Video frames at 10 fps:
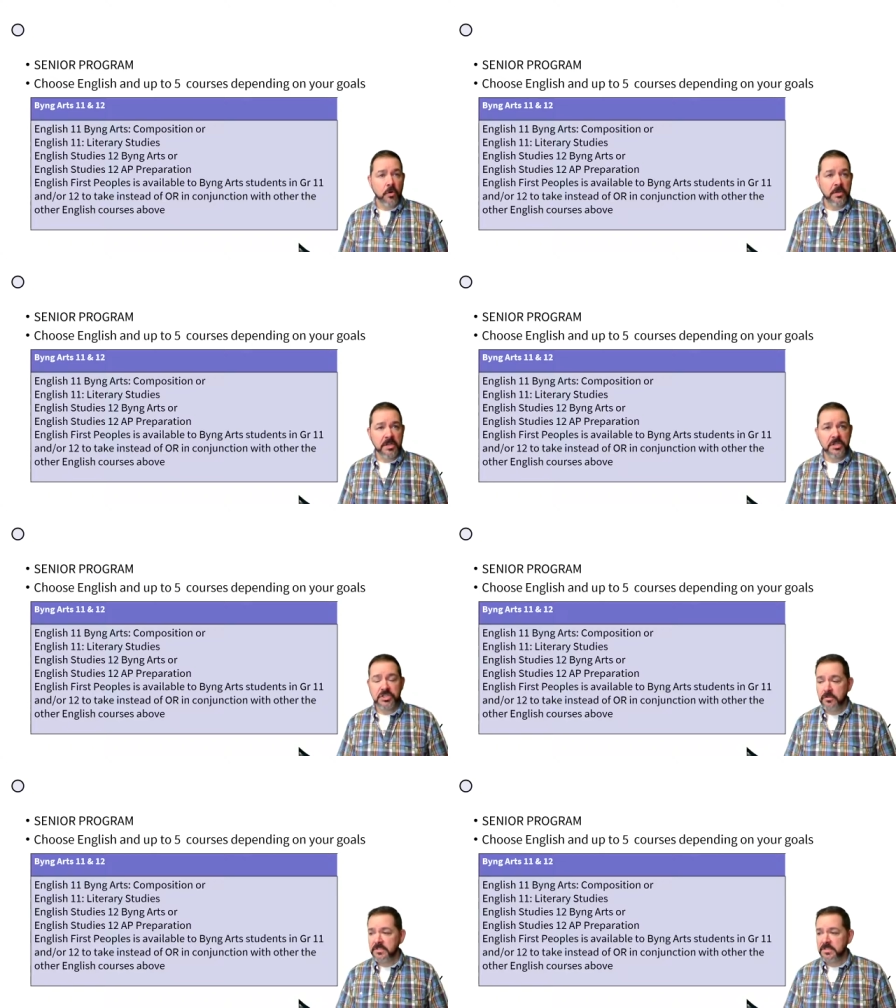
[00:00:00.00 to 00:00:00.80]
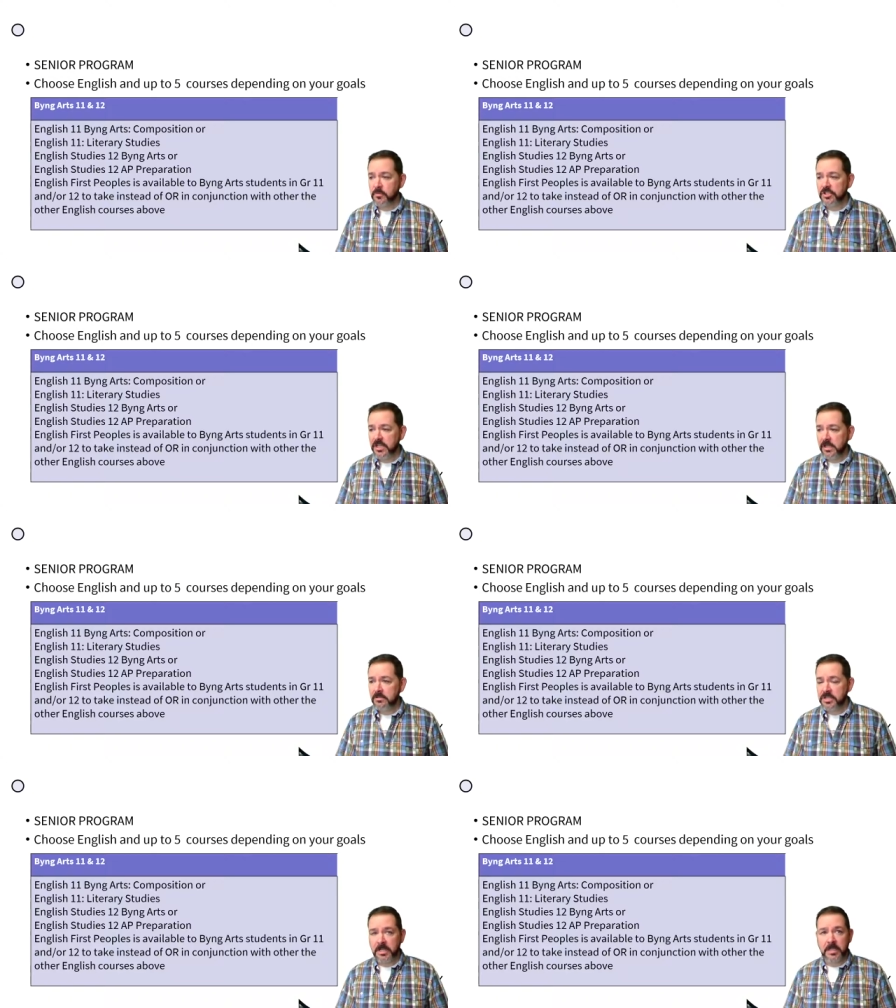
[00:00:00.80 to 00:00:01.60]
or you can choose a more
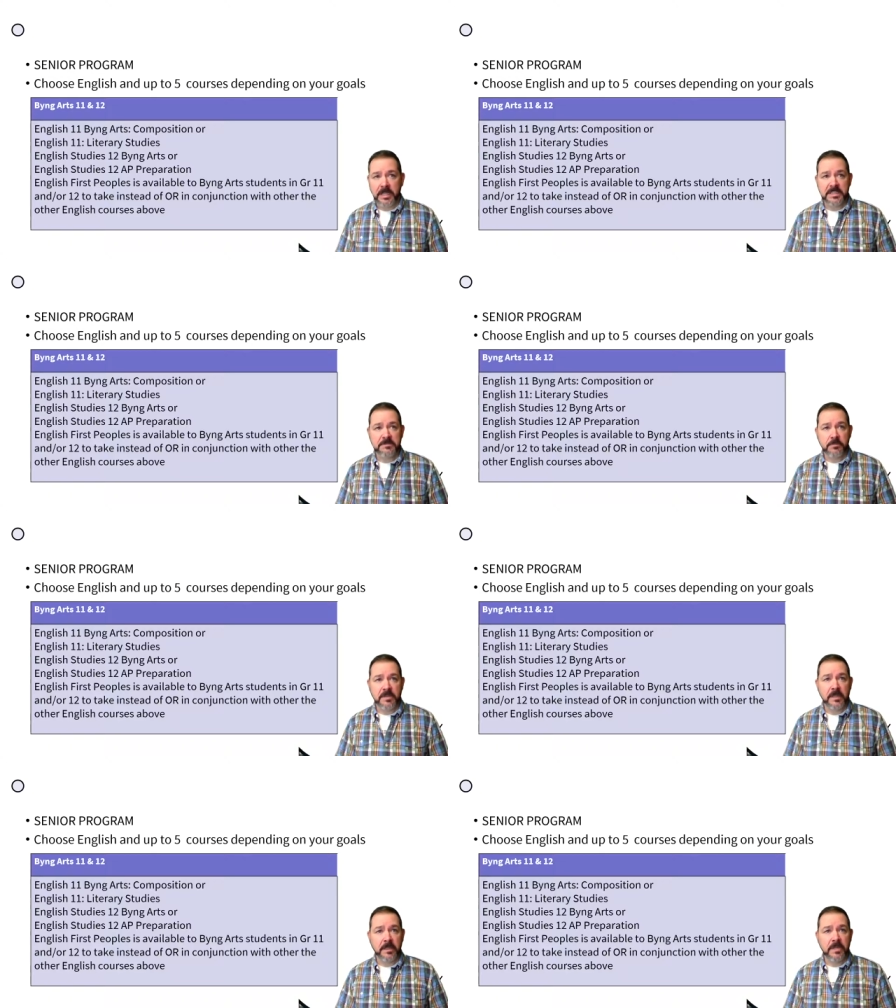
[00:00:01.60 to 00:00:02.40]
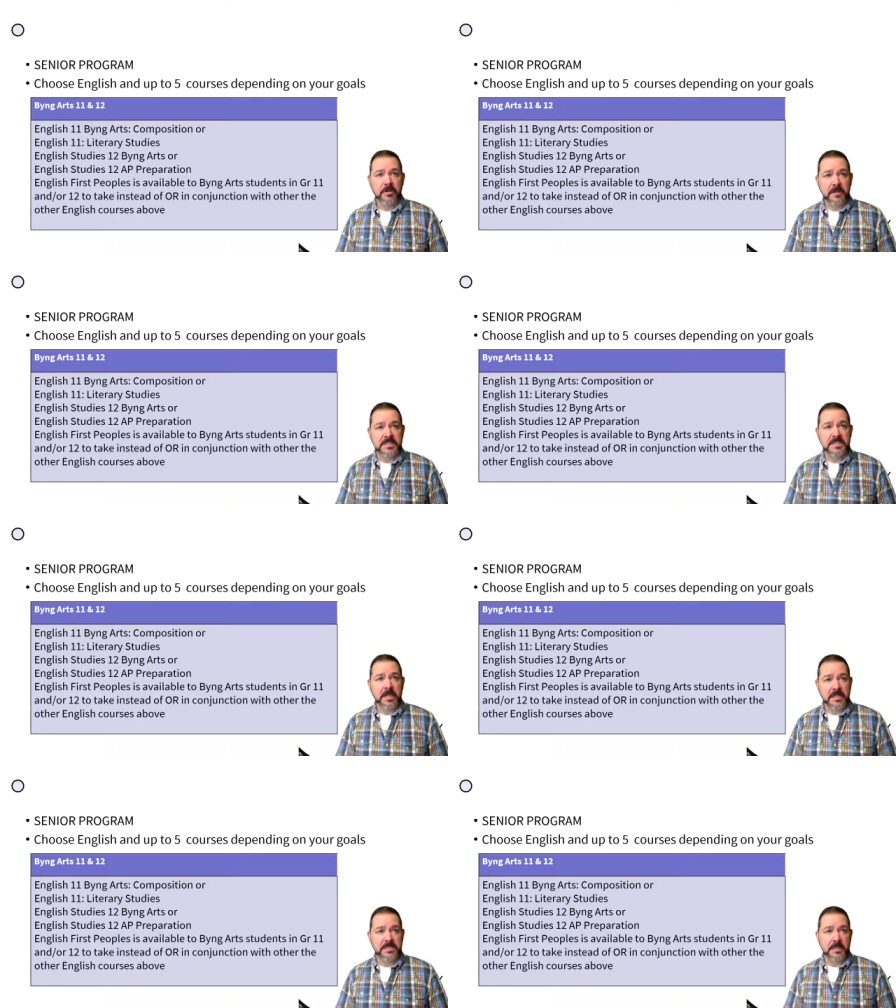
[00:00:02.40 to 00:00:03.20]
challenging class with the Literary
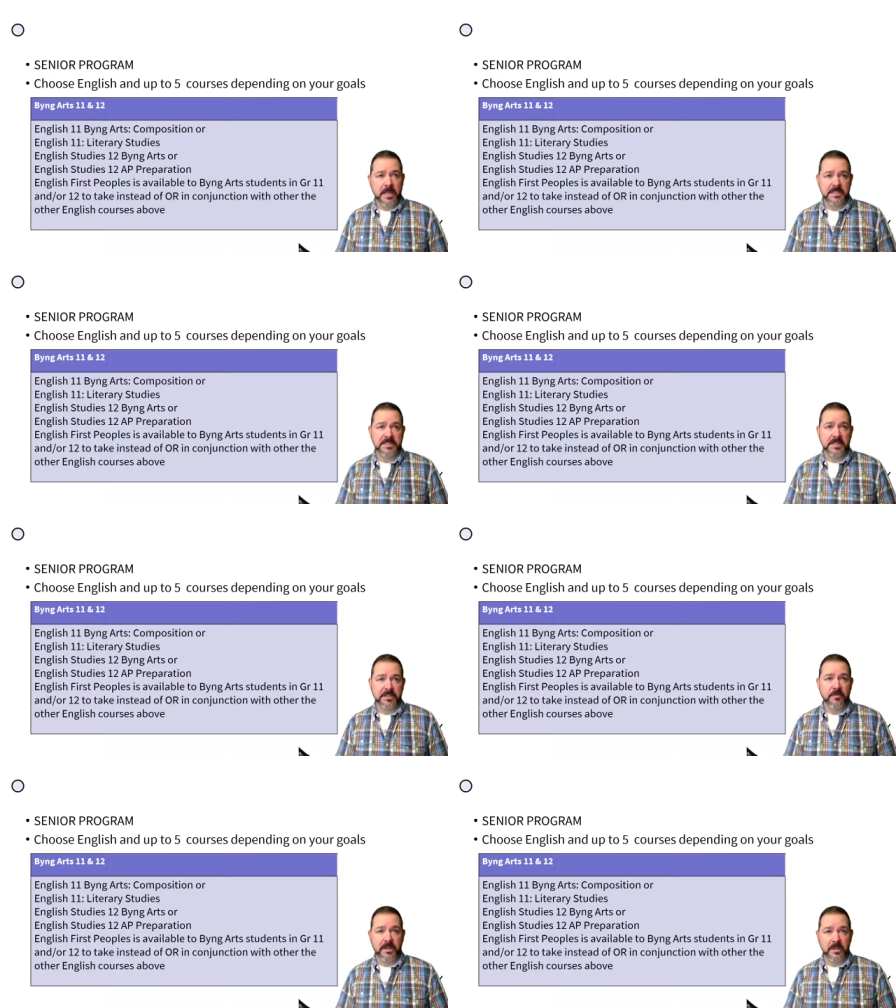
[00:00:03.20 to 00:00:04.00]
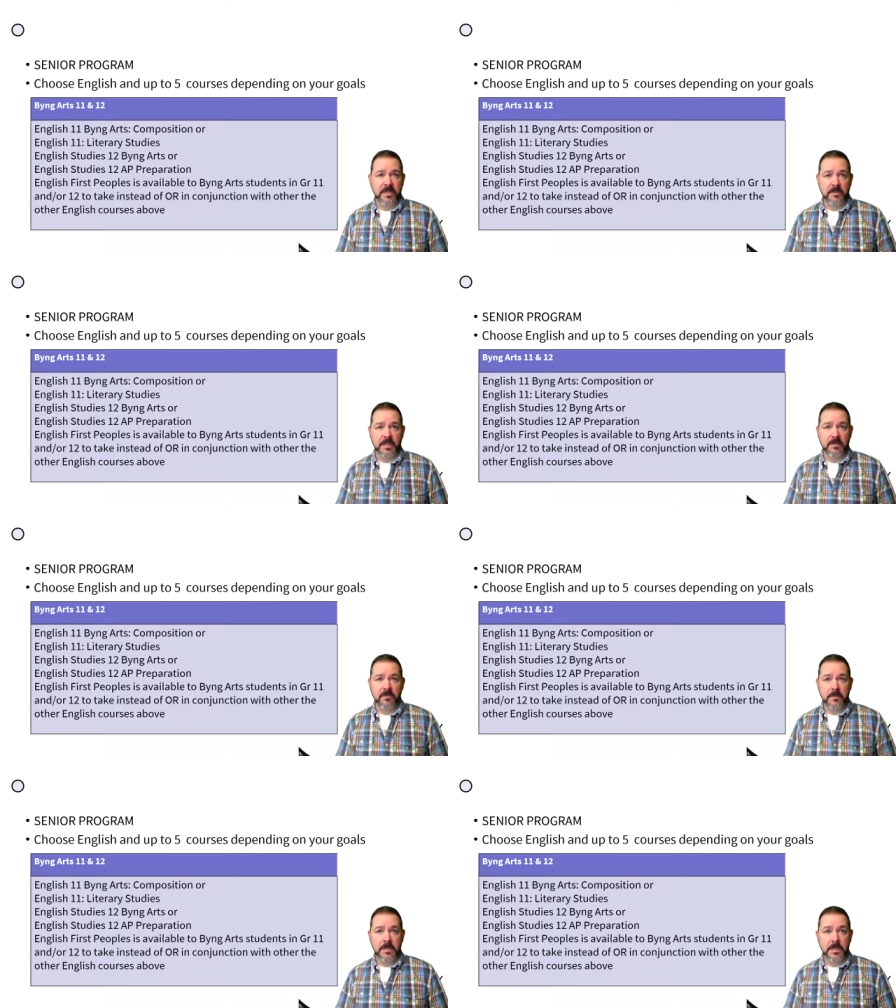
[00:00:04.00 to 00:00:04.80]
Studies class at the grade 11
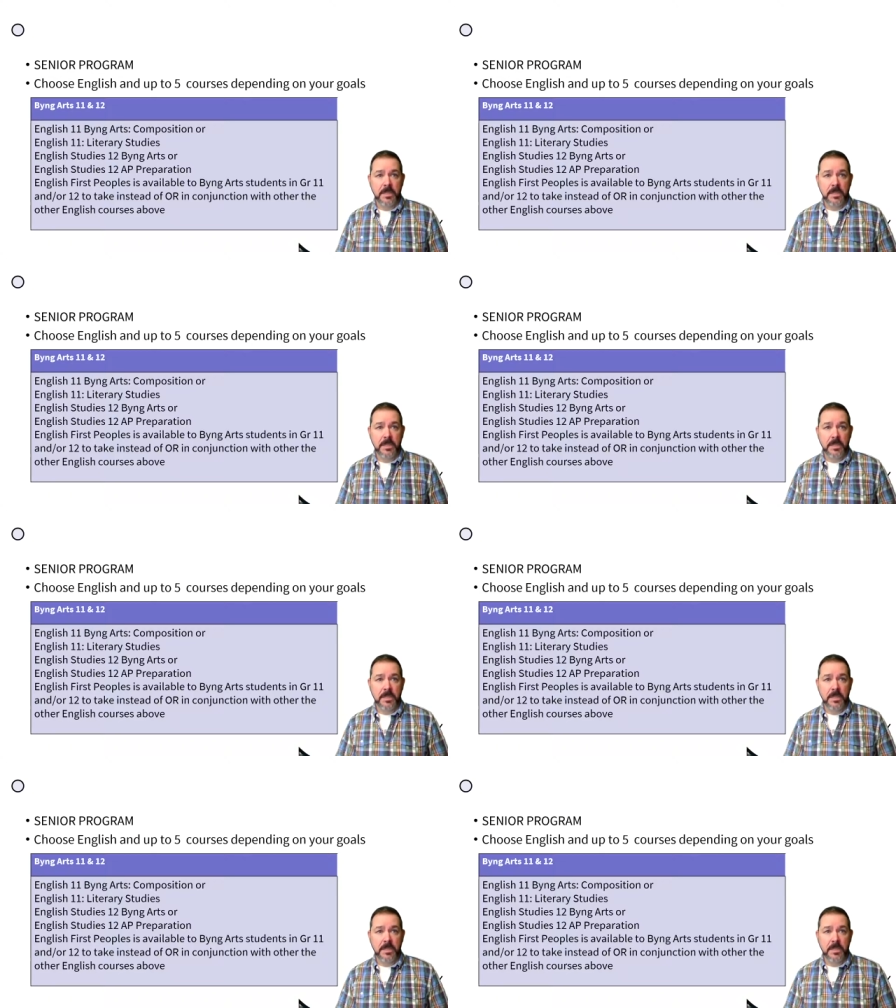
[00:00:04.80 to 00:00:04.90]
level.